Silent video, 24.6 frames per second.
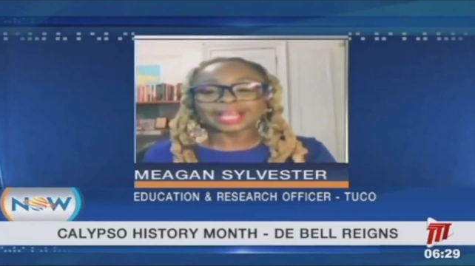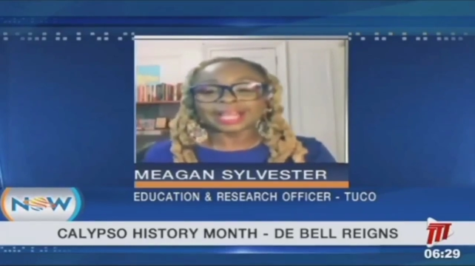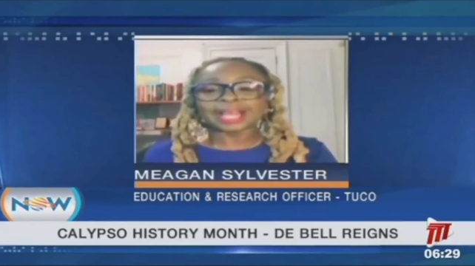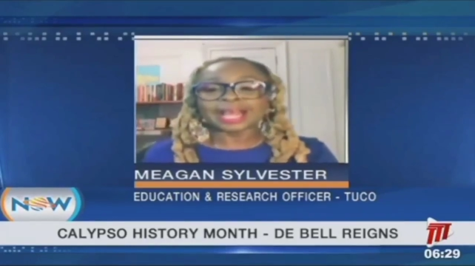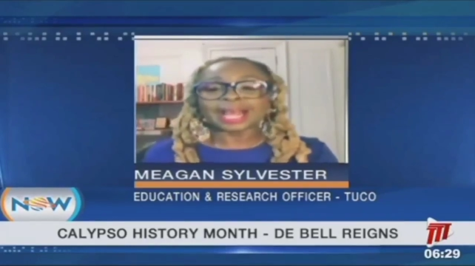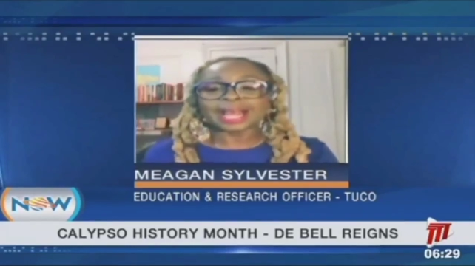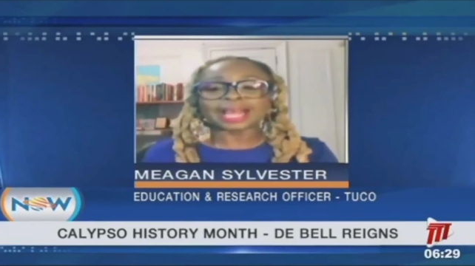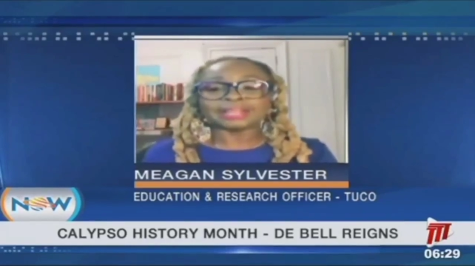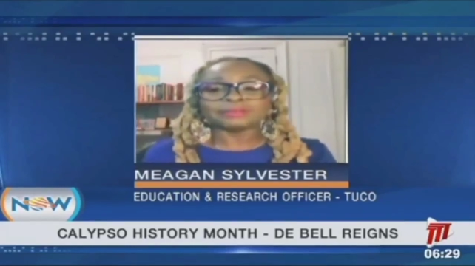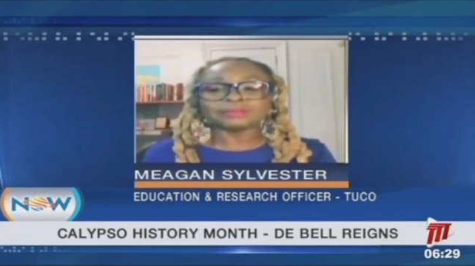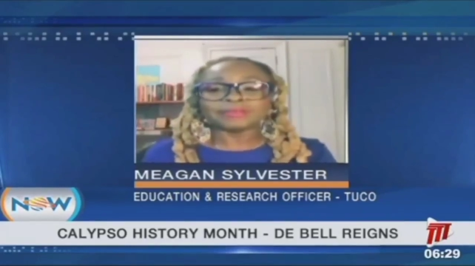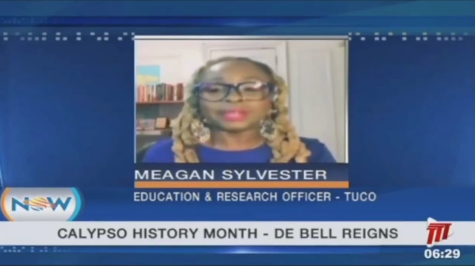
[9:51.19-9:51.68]

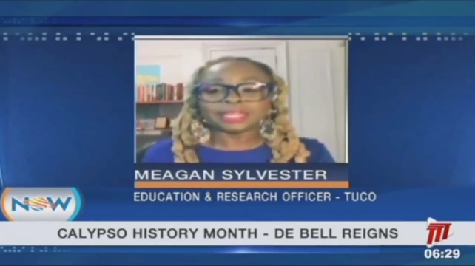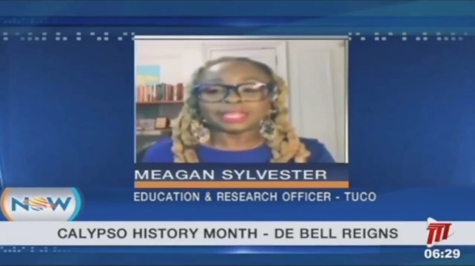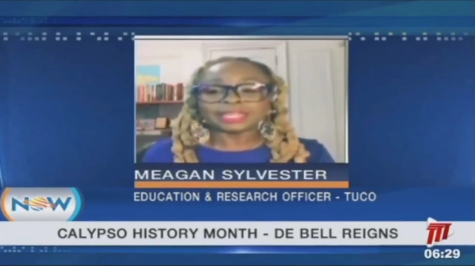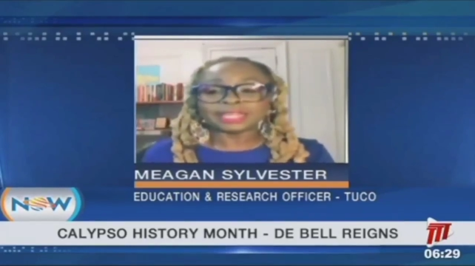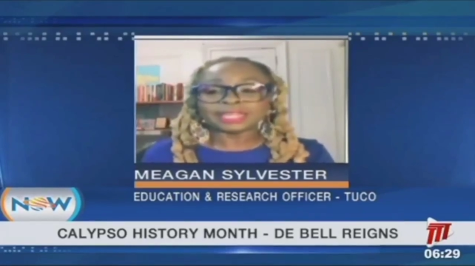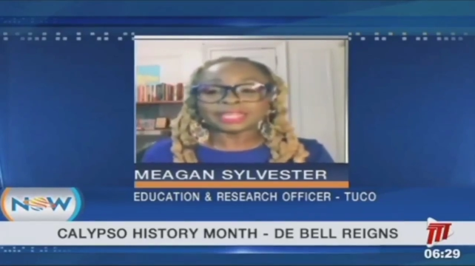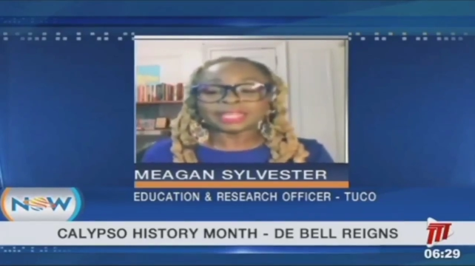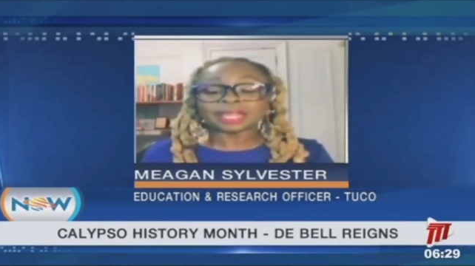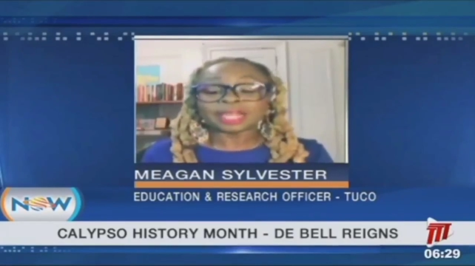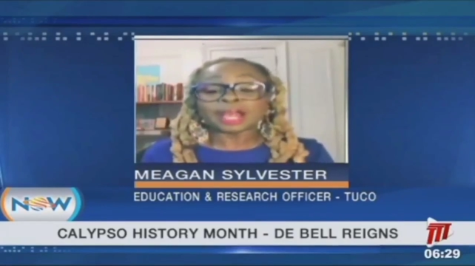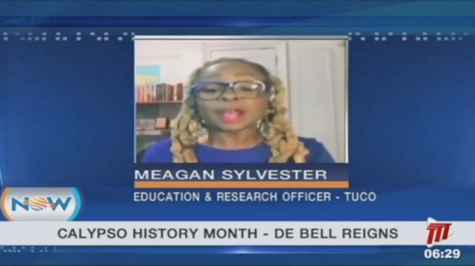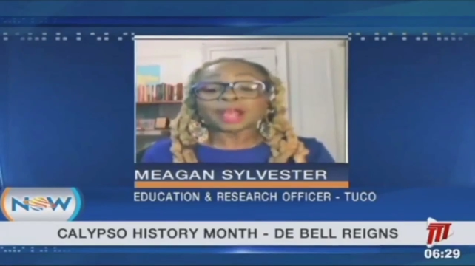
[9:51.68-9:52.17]
And
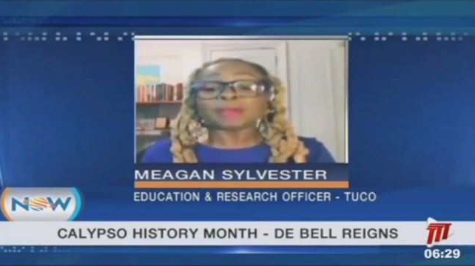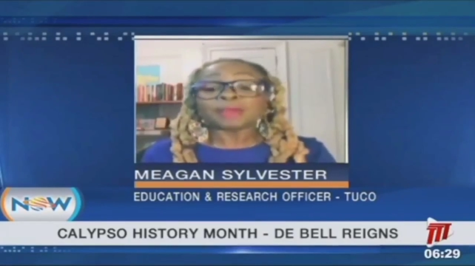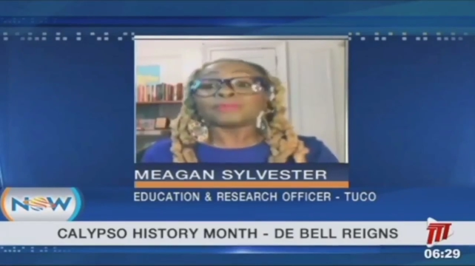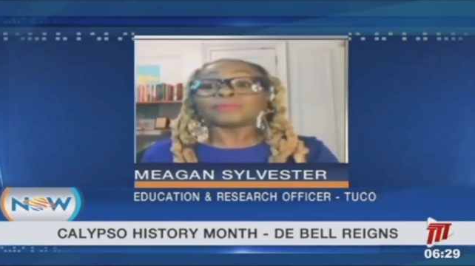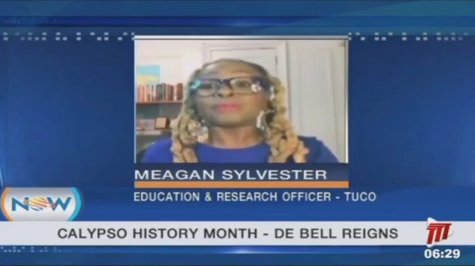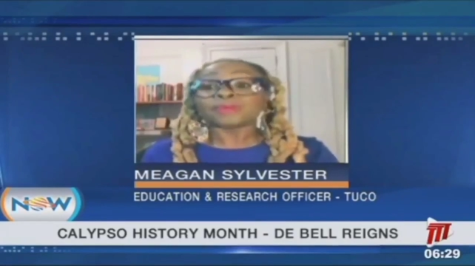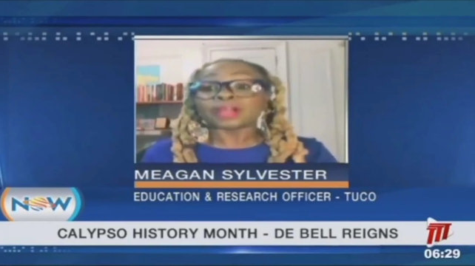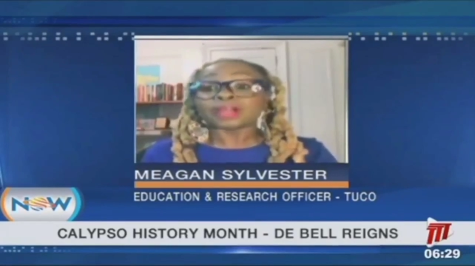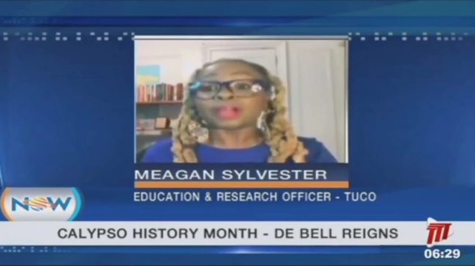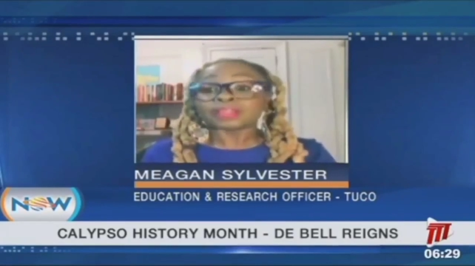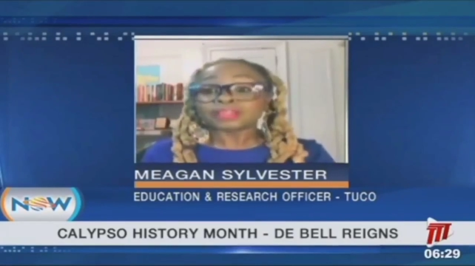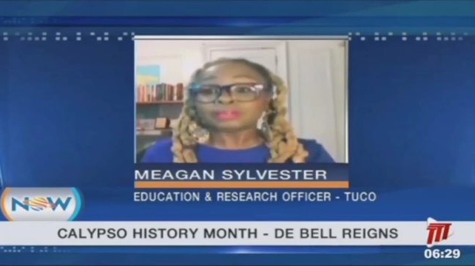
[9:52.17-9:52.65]
really,
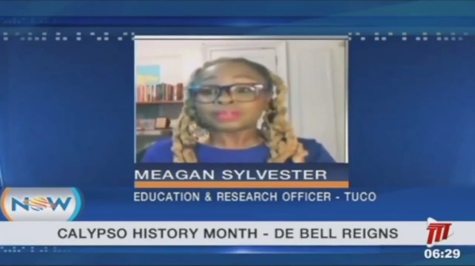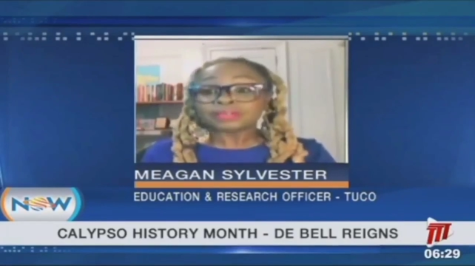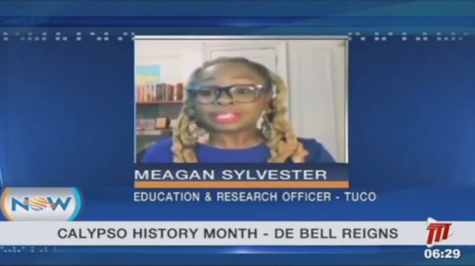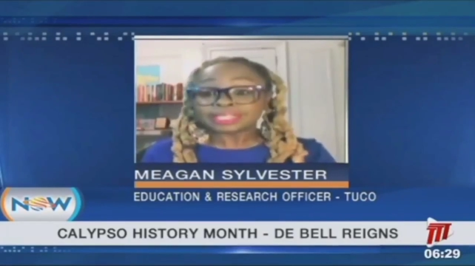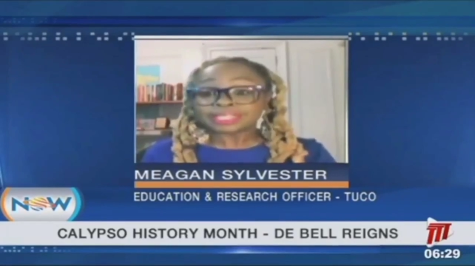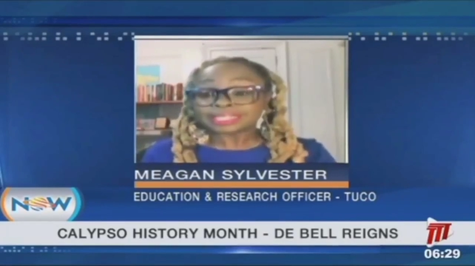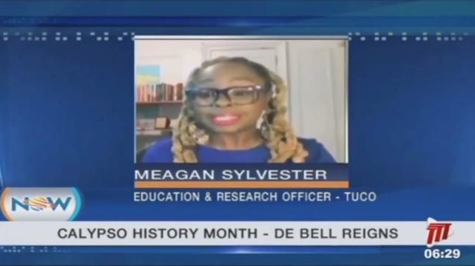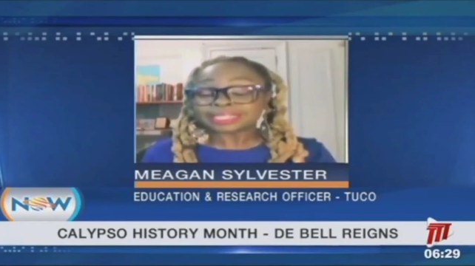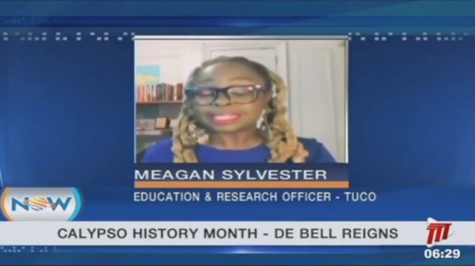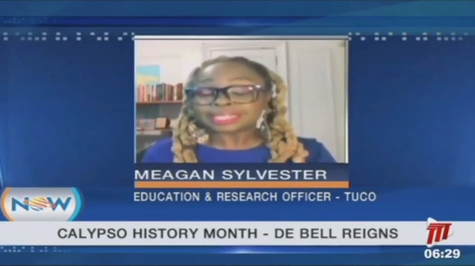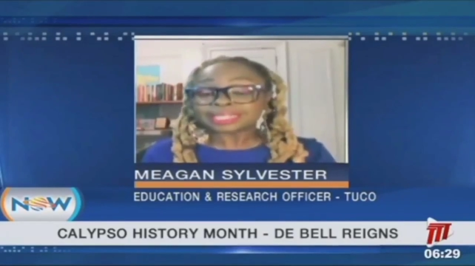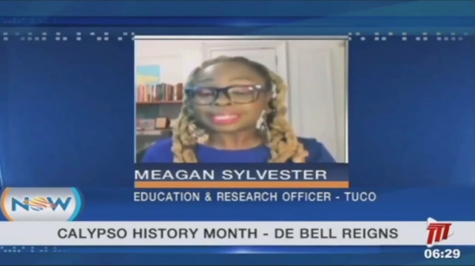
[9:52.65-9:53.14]
Brother
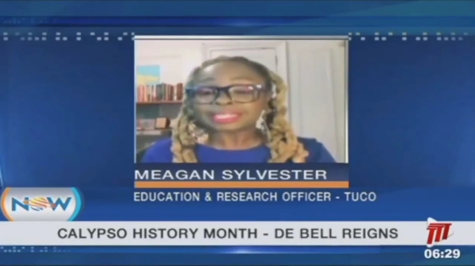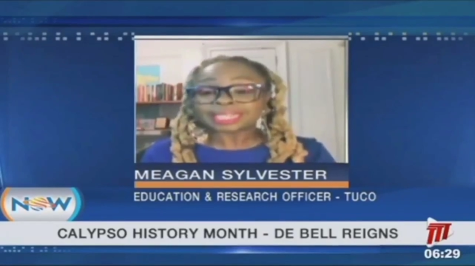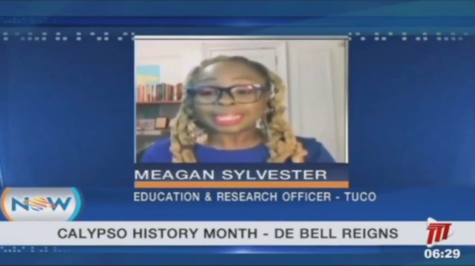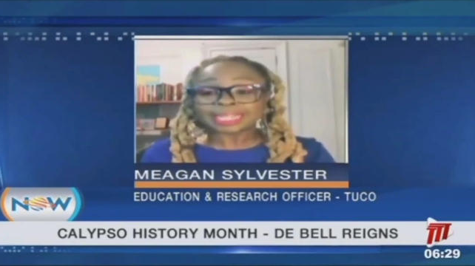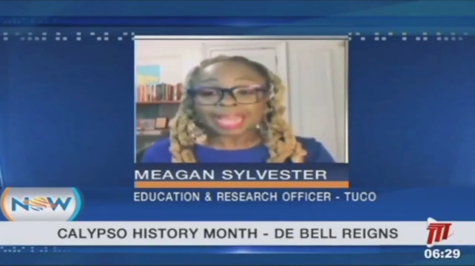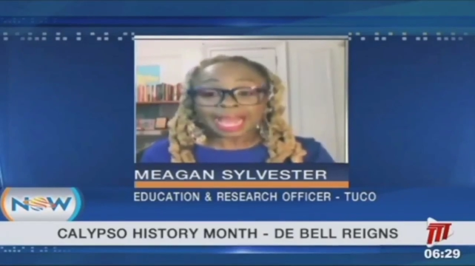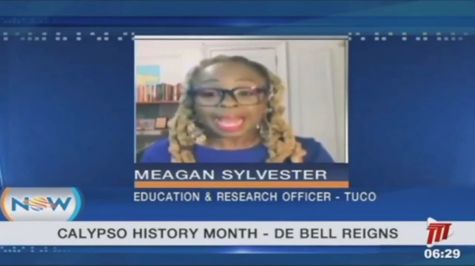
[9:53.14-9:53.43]
Resistance and